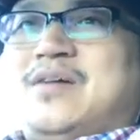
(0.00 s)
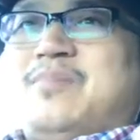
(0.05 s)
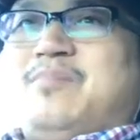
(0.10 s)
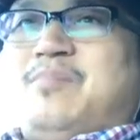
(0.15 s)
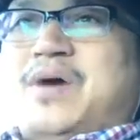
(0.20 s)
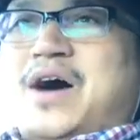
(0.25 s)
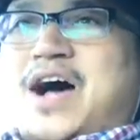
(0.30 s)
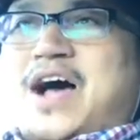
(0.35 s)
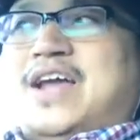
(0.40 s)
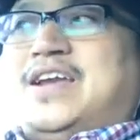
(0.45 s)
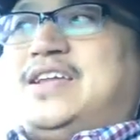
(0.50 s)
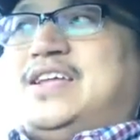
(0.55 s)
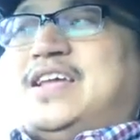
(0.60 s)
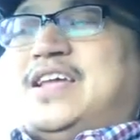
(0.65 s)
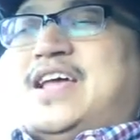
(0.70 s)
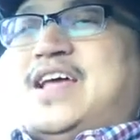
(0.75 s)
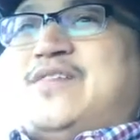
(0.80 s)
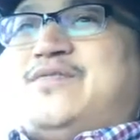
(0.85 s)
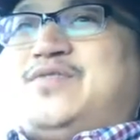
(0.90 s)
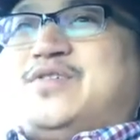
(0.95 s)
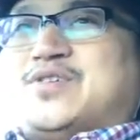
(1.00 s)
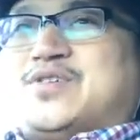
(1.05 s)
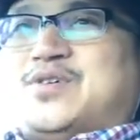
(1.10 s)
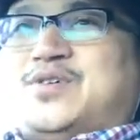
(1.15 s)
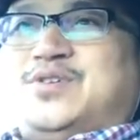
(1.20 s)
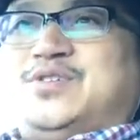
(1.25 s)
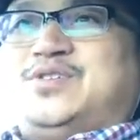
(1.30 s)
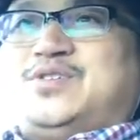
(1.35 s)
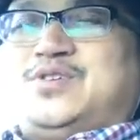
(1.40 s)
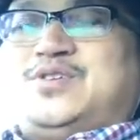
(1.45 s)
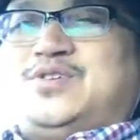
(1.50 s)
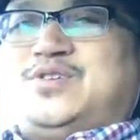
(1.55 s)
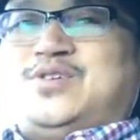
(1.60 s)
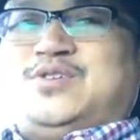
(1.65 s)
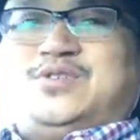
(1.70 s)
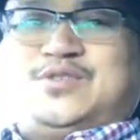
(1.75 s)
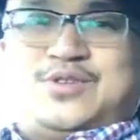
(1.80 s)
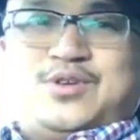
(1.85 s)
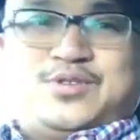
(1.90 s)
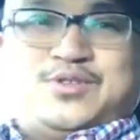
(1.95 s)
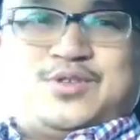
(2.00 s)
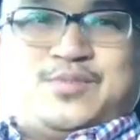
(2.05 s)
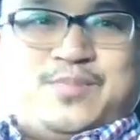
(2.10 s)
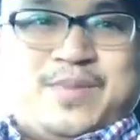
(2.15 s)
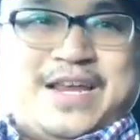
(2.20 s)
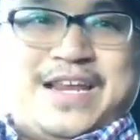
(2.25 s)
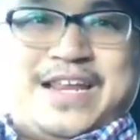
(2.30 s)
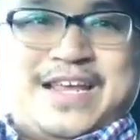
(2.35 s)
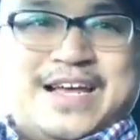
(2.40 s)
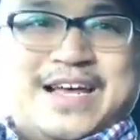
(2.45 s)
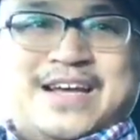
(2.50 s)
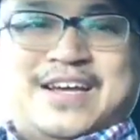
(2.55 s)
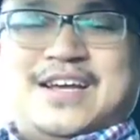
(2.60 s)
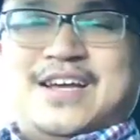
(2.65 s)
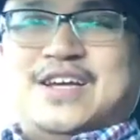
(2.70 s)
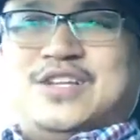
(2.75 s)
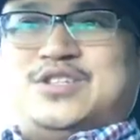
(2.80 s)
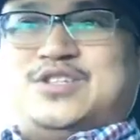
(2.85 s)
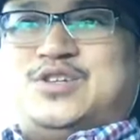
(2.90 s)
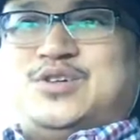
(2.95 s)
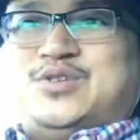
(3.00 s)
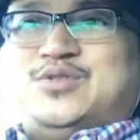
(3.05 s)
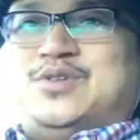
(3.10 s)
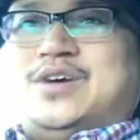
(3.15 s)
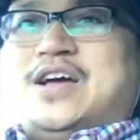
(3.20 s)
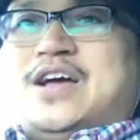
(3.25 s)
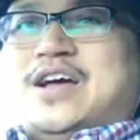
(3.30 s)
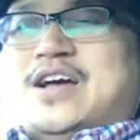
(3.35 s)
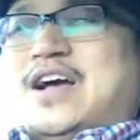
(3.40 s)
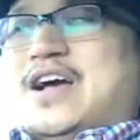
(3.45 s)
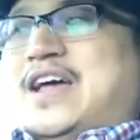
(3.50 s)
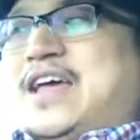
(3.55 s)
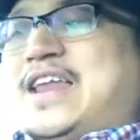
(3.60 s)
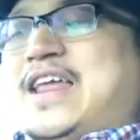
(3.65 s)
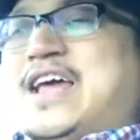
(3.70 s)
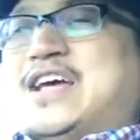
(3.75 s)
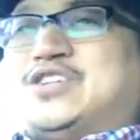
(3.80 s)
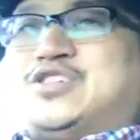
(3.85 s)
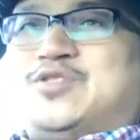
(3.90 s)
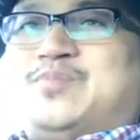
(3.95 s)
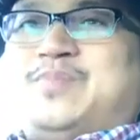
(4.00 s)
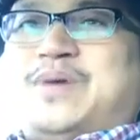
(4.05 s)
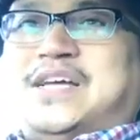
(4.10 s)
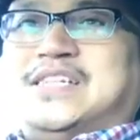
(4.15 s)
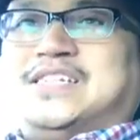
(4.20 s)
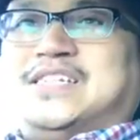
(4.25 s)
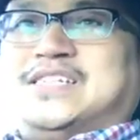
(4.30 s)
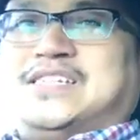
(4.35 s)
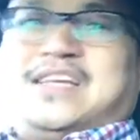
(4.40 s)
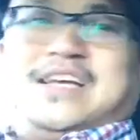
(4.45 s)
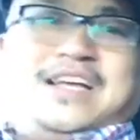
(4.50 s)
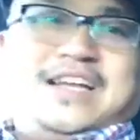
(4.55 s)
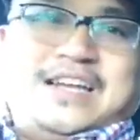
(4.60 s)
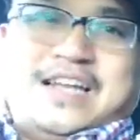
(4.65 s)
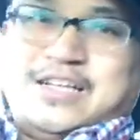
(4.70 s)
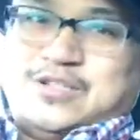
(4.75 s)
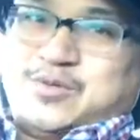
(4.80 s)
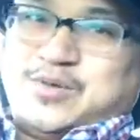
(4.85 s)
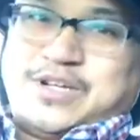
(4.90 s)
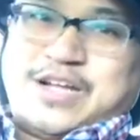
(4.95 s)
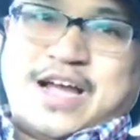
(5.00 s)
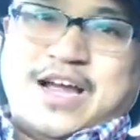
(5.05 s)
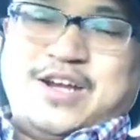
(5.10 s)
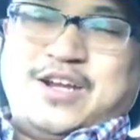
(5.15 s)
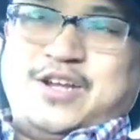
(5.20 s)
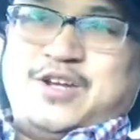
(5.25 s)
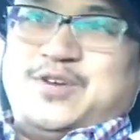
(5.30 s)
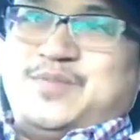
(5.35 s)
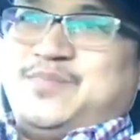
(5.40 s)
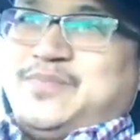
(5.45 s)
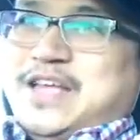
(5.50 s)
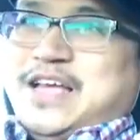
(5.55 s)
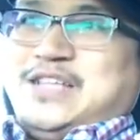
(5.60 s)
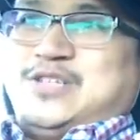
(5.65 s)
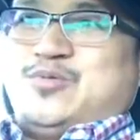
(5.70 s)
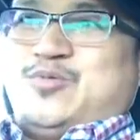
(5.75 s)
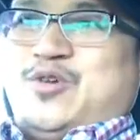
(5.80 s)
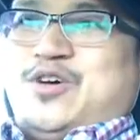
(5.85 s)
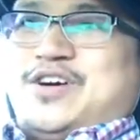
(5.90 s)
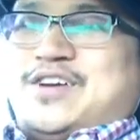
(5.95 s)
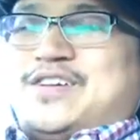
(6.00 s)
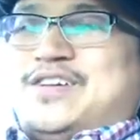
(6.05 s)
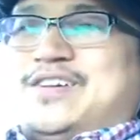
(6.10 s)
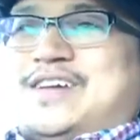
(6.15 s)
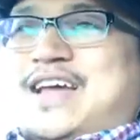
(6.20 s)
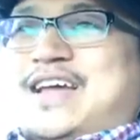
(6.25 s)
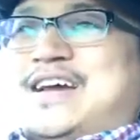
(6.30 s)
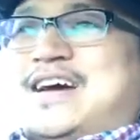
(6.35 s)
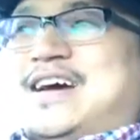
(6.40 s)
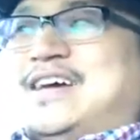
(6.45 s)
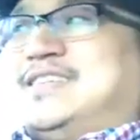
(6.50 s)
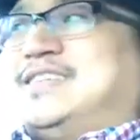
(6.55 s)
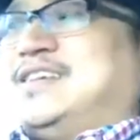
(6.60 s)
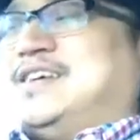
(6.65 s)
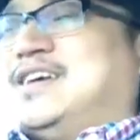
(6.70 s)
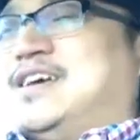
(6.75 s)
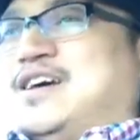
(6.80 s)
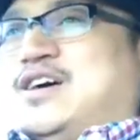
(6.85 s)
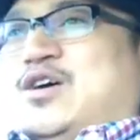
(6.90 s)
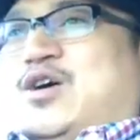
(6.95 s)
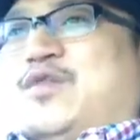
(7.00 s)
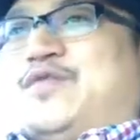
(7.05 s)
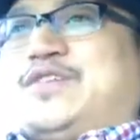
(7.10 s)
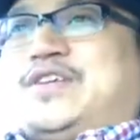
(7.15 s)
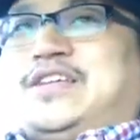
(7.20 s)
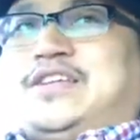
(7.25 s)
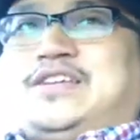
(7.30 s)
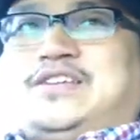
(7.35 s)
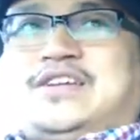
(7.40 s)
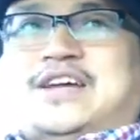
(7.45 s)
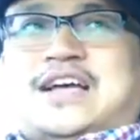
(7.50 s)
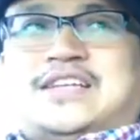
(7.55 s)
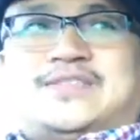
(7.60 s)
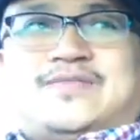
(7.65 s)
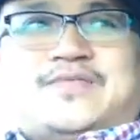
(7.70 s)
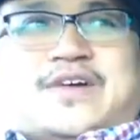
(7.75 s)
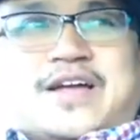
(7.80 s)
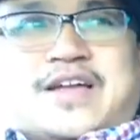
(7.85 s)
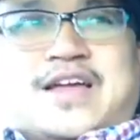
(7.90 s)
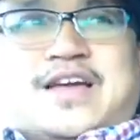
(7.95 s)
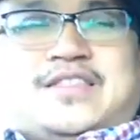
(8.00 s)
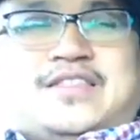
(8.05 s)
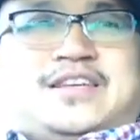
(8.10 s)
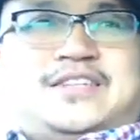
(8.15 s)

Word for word: But if you're going to use social media to uh, enhance your business, that's what you got to do. It's work. Okay, guys? Hopefully you got some value out of